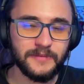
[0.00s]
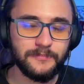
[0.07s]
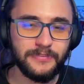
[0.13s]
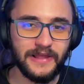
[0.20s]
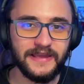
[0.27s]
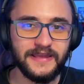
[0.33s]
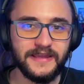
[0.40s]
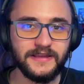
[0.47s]

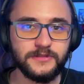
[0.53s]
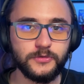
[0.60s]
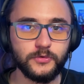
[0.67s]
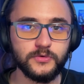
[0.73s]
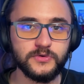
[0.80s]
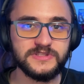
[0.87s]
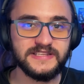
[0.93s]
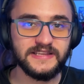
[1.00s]
playing
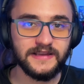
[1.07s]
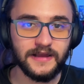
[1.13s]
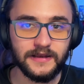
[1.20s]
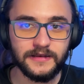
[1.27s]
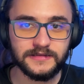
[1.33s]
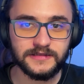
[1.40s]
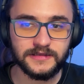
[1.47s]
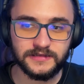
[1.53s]
through
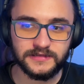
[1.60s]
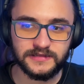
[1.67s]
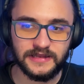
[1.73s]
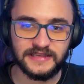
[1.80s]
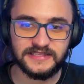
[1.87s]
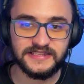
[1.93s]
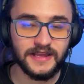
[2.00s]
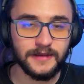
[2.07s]
single
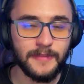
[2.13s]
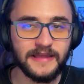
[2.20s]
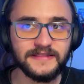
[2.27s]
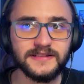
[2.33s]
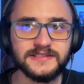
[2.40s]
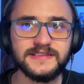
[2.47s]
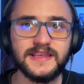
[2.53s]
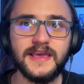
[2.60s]

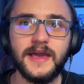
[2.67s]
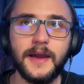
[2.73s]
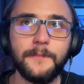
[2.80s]
battles,